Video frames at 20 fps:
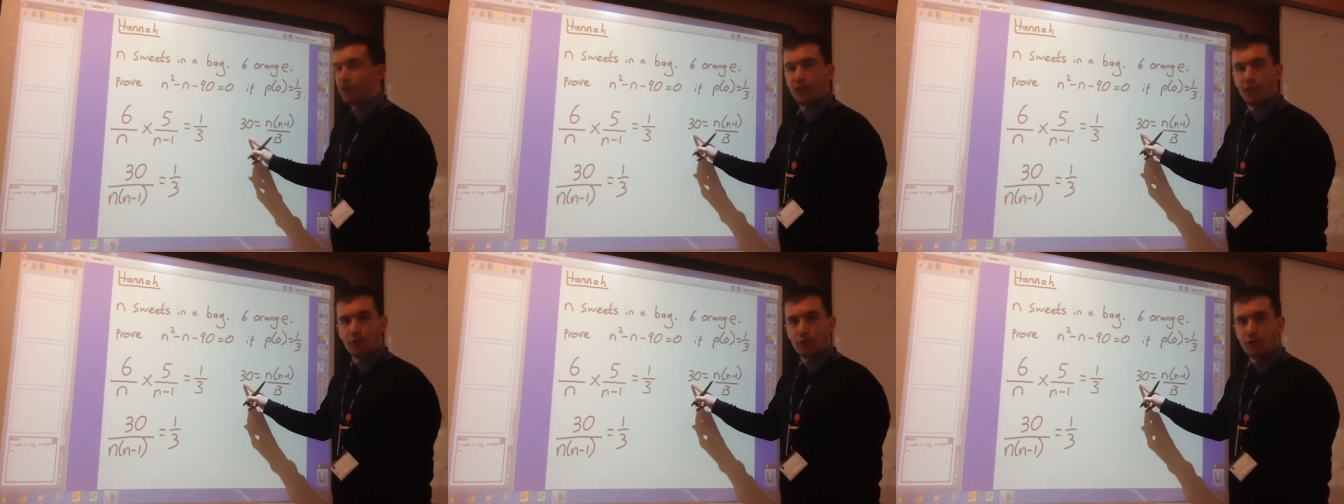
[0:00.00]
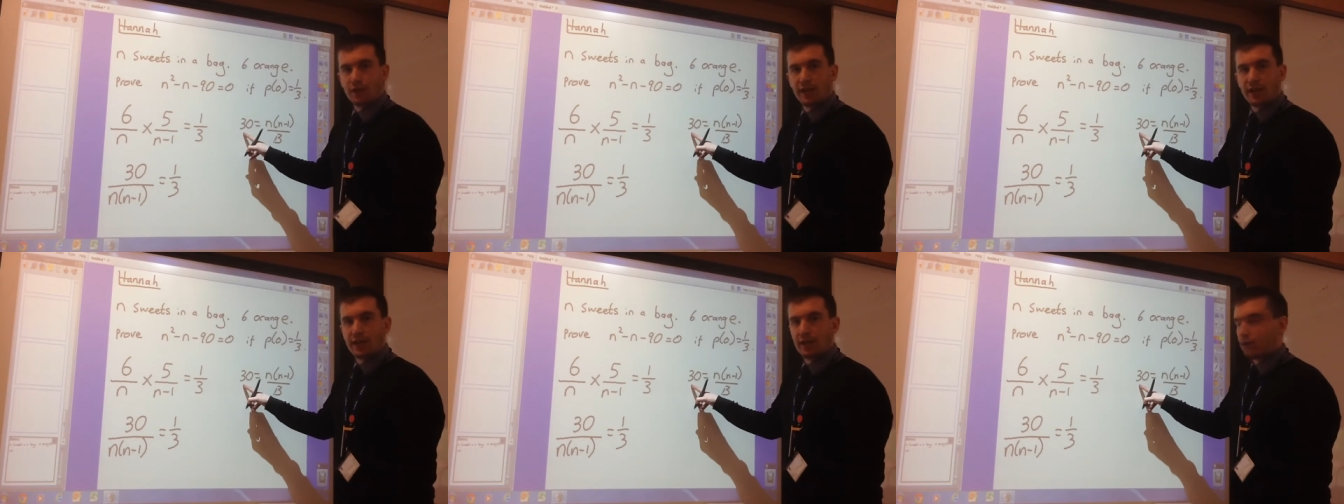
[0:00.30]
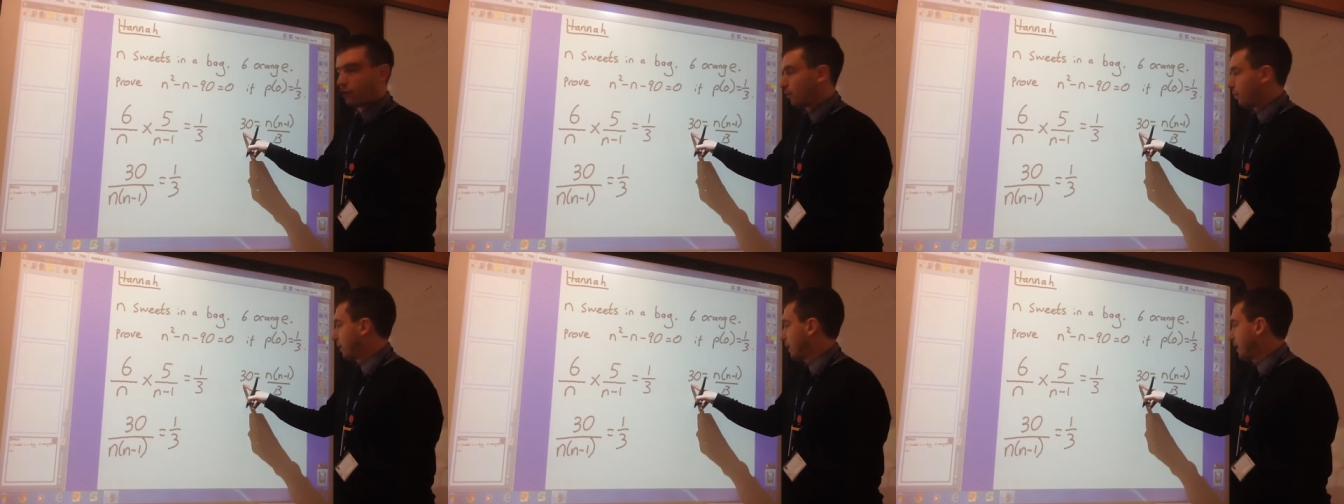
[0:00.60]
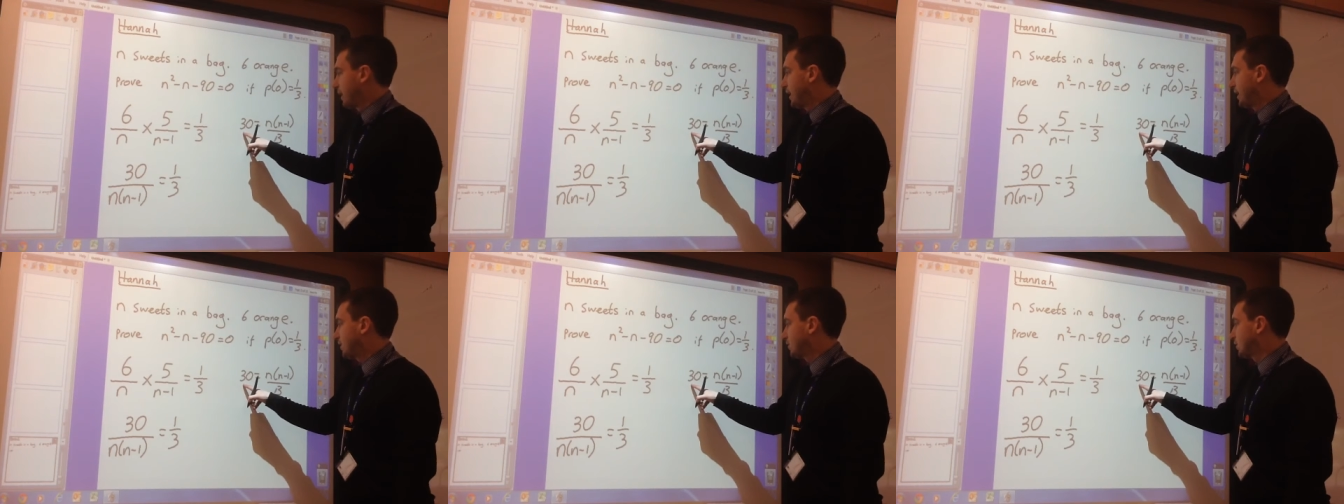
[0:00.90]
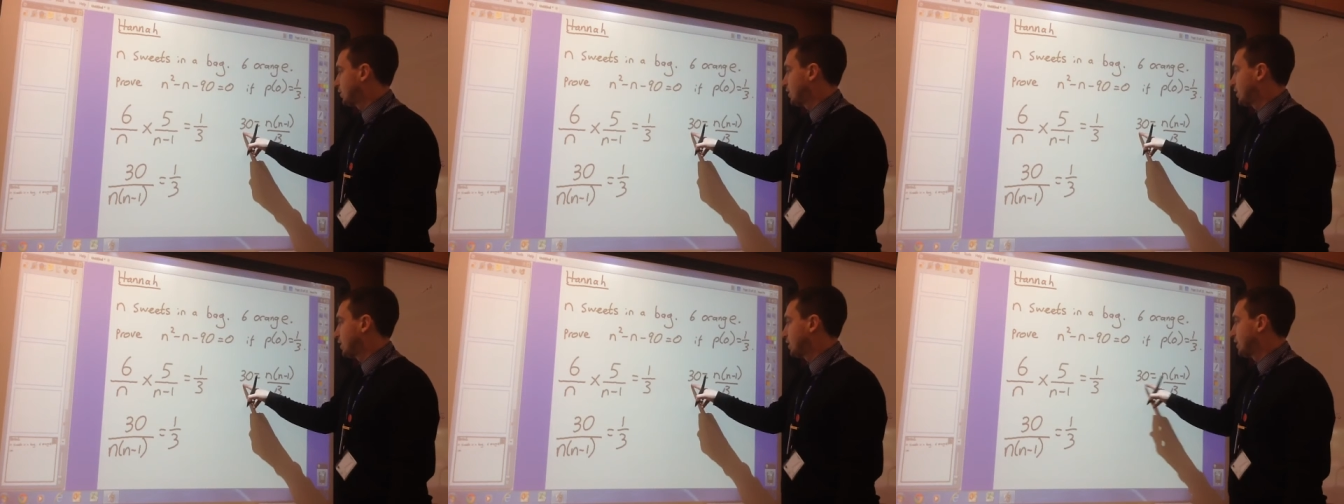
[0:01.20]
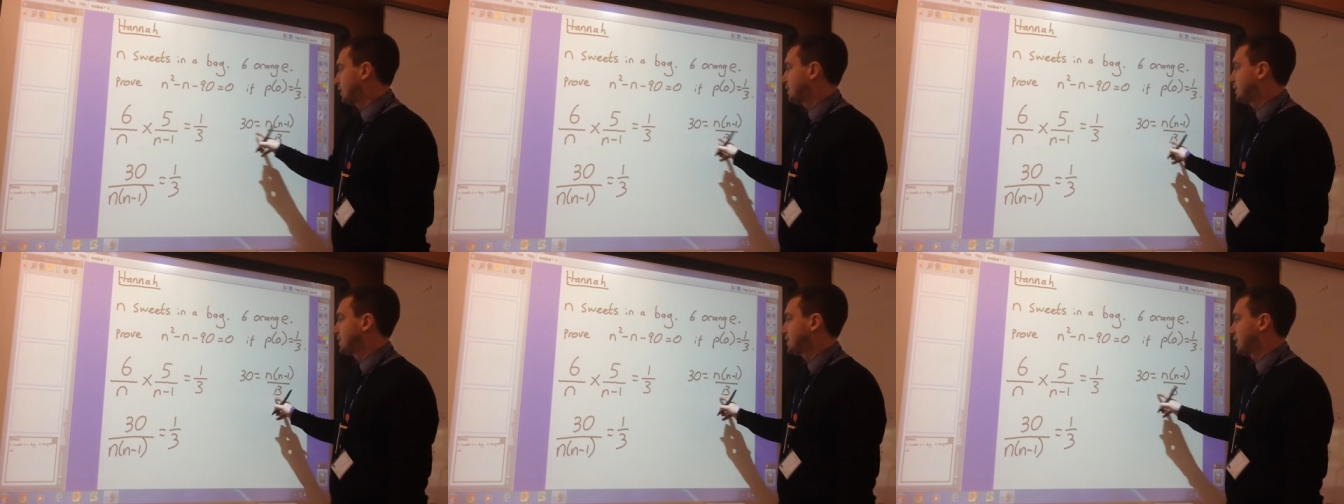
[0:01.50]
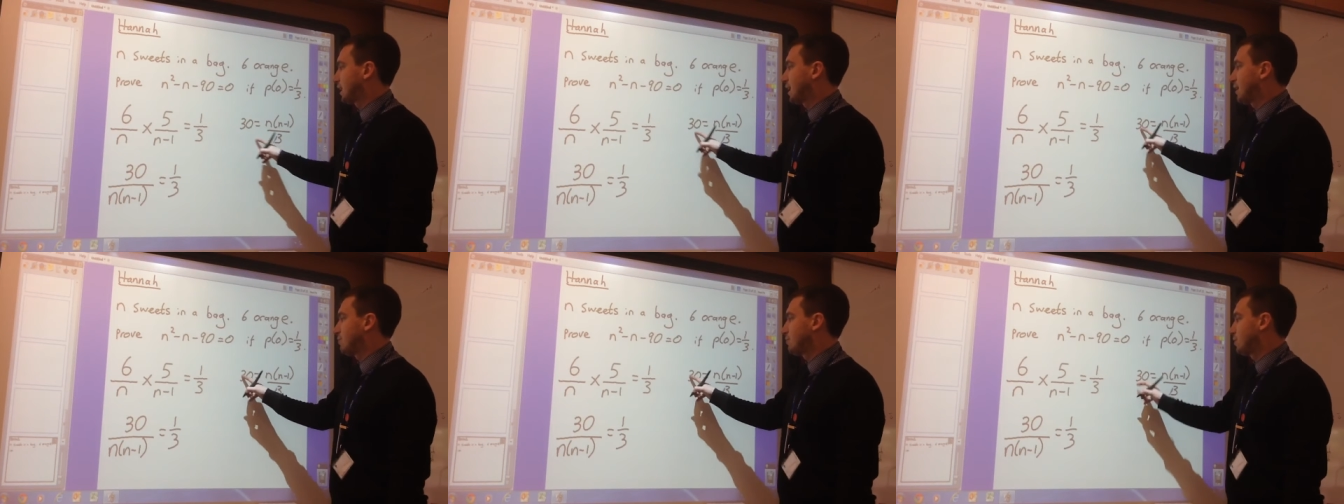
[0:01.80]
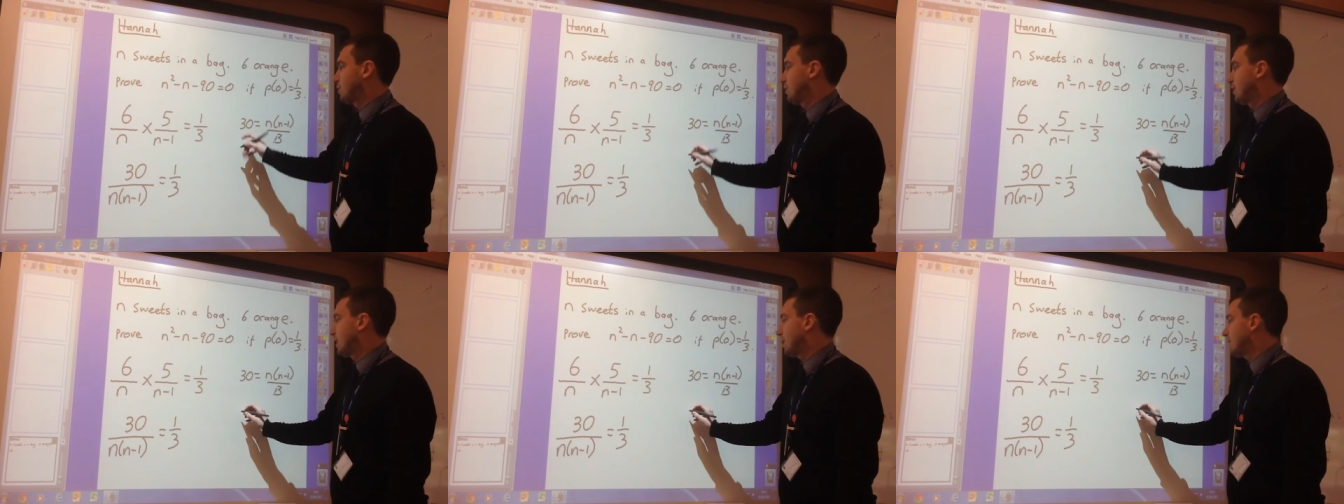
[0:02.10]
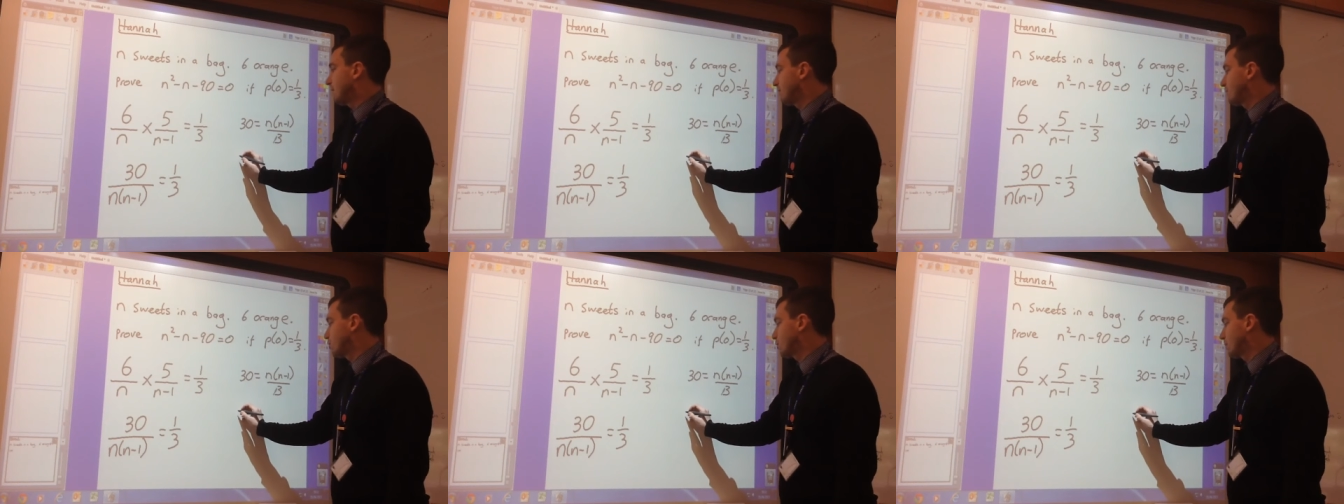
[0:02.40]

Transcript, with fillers: 3 up here to 30 times in that,